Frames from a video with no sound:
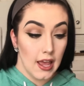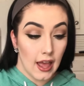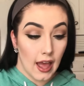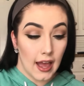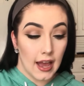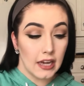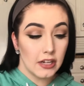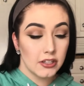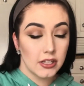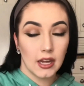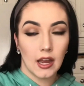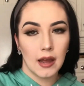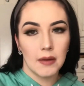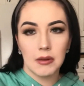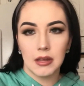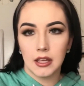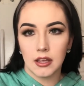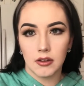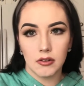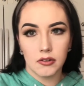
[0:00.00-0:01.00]
actually I'm
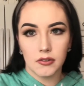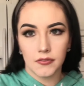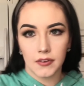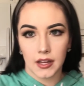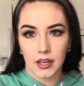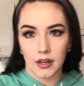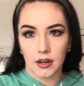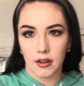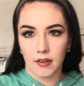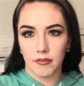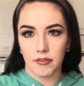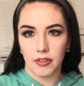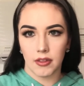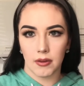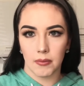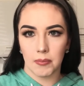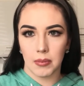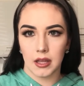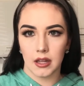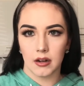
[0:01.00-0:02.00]
a huge fan of
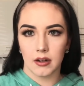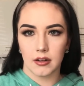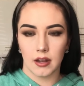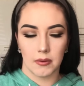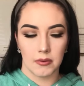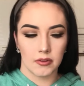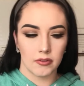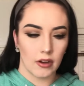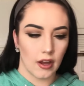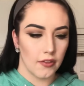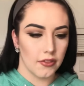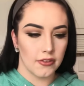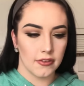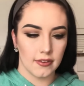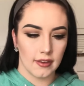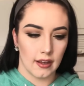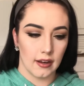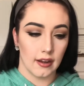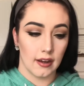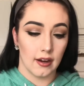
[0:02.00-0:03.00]
the Peter Thomas Roth
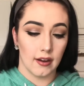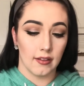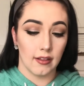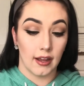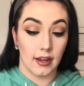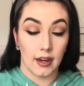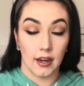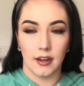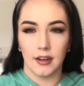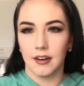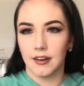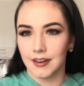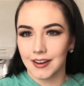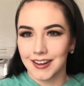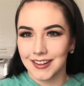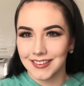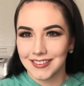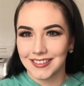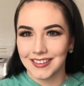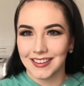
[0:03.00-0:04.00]
skincare line, and you're
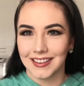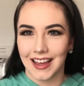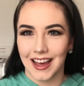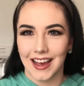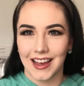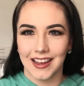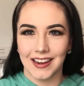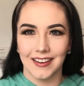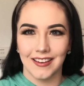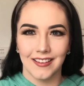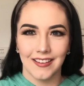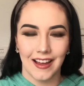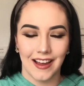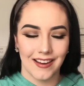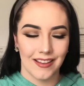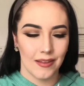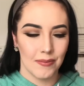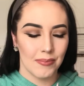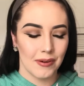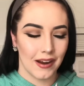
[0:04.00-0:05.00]
gonna see that in a lot
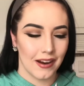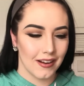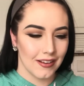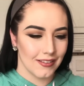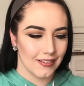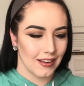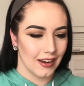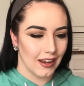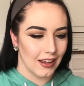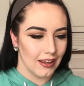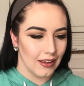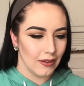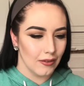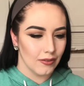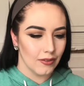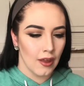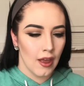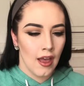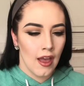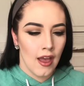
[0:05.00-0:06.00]
of the products that I use.